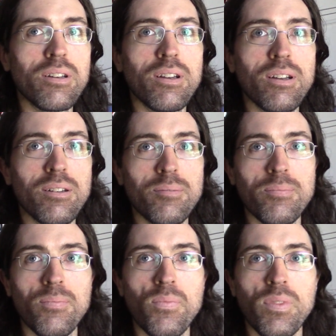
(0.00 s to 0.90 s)

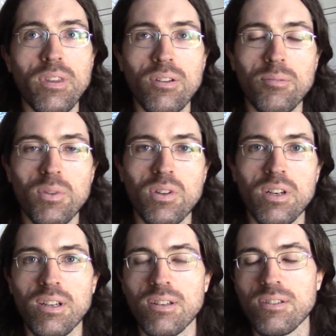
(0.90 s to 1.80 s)
The
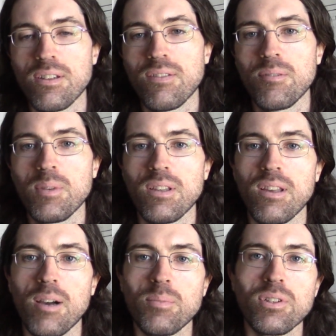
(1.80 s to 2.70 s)
community has given me the
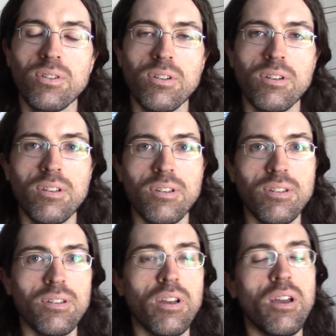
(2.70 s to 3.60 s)
opportunity